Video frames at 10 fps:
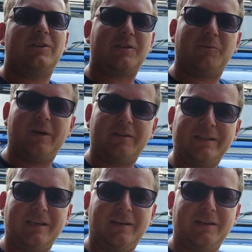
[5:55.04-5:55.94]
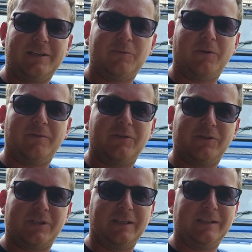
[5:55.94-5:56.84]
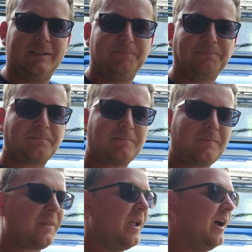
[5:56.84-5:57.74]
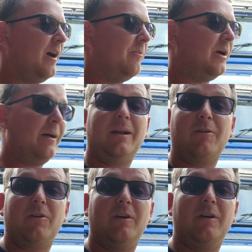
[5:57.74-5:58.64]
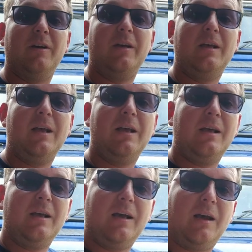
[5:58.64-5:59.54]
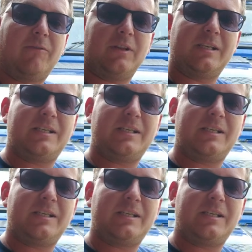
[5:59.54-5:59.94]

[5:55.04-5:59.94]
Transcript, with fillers: just the way things are. It's one of those things. I'm now gonna, I've got the